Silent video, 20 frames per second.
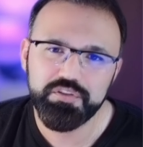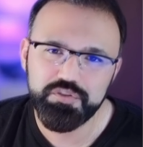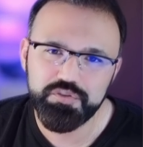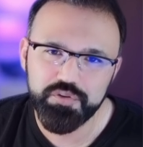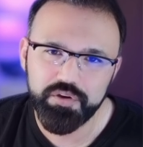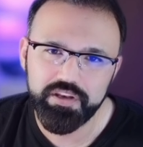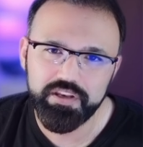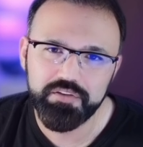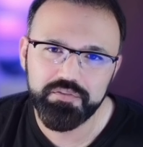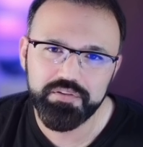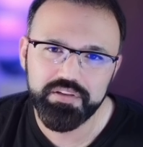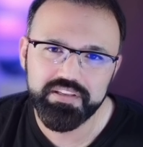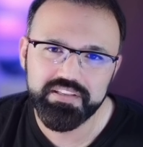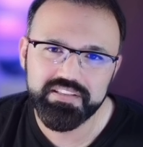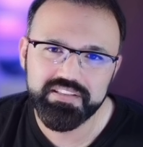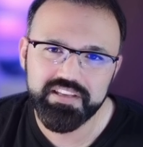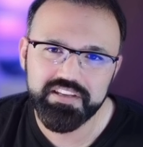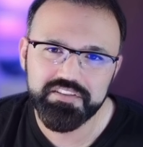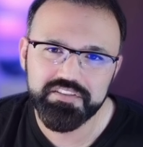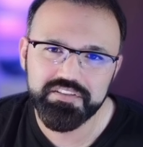joining today's
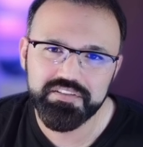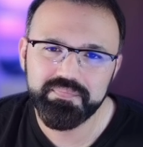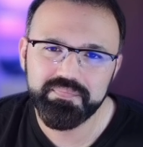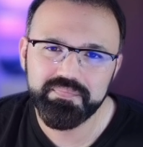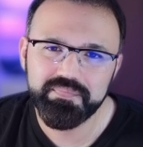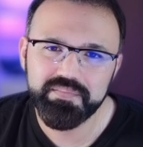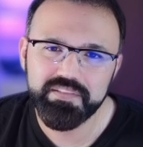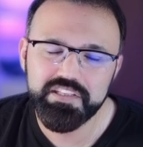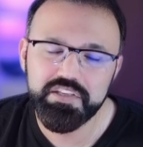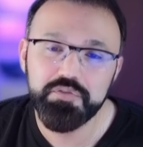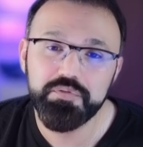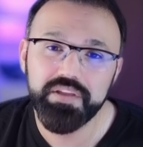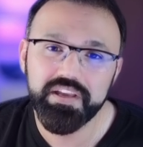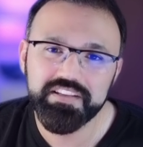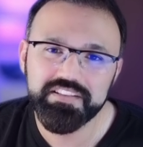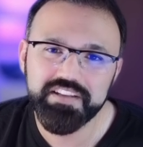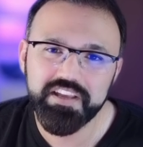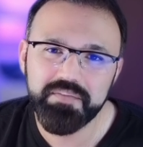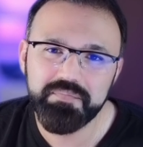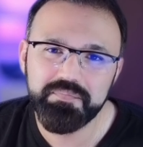session. See you next time.